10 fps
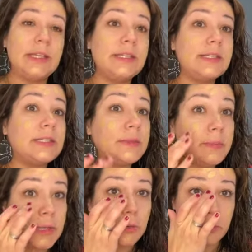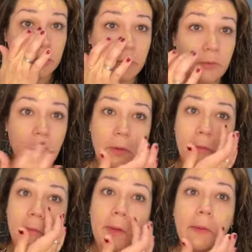smears it over her
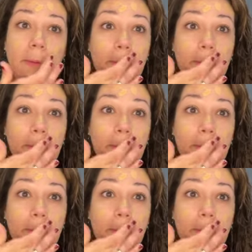face.